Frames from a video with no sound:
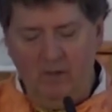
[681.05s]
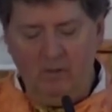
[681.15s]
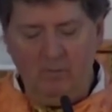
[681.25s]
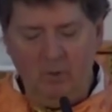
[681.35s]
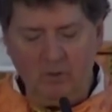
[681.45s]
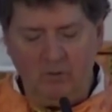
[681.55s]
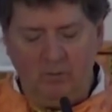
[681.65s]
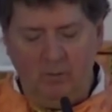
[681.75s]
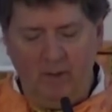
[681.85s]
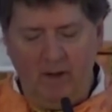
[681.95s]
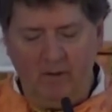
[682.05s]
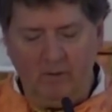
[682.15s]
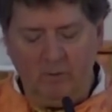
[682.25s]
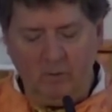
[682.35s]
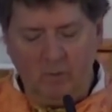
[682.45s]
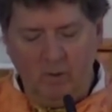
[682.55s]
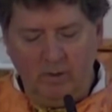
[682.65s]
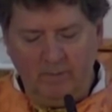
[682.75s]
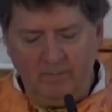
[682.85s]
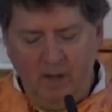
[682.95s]
the merciful parent who's
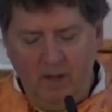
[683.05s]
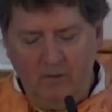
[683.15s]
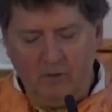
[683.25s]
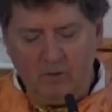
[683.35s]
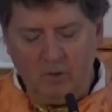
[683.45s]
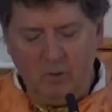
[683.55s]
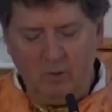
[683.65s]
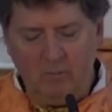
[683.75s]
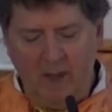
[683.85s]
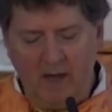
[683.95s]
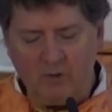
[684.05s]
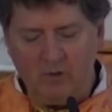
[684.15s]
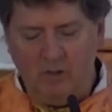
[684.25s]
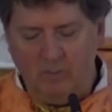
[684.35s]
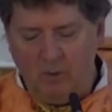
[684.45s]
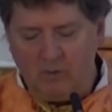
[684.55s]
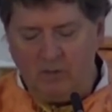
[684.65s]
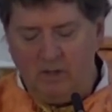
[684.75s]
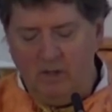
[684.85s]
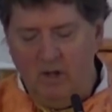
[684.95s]
willing to show compassion and
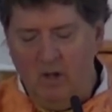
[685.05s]
mercy